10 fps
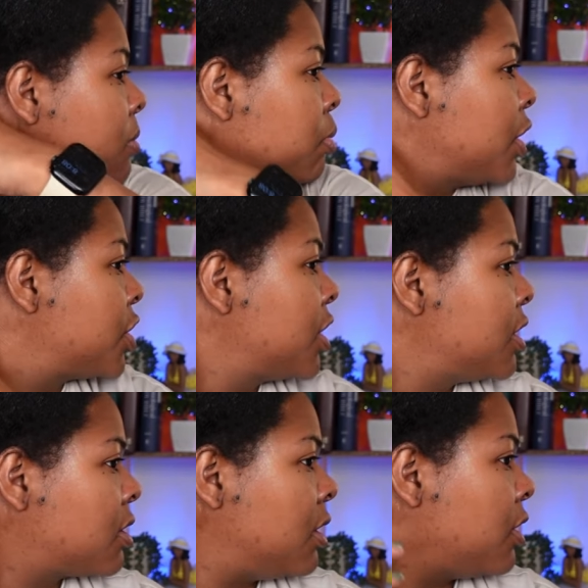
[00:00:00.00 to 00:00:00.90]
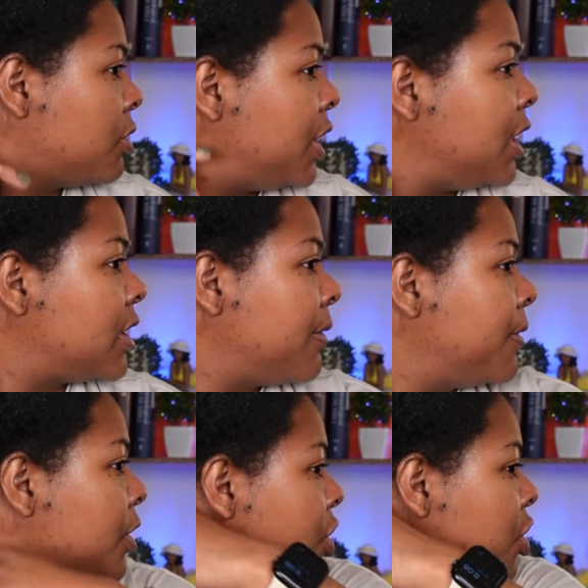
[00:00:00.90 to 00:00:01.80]
brushing is gonna create
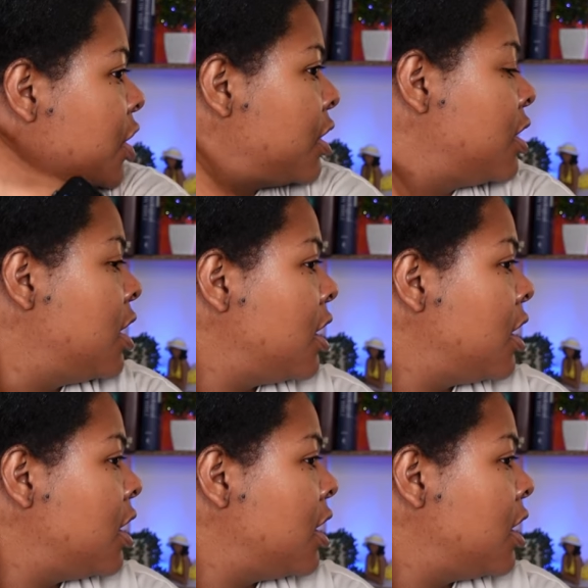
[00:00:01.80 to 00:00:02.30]
definition,